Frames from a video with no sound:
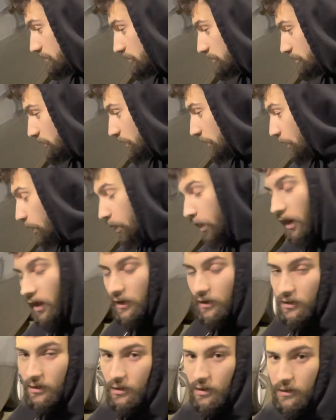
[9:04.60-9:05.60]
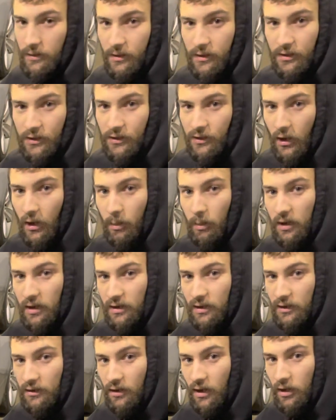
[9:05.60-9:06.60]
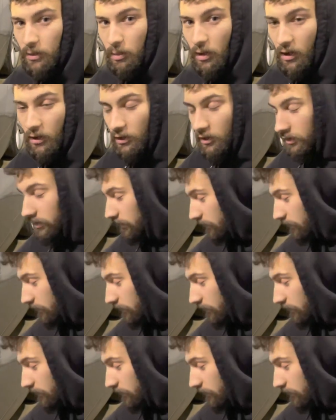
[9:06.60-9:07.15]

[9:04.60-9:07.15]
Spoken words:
no idea if this is going to make this any better.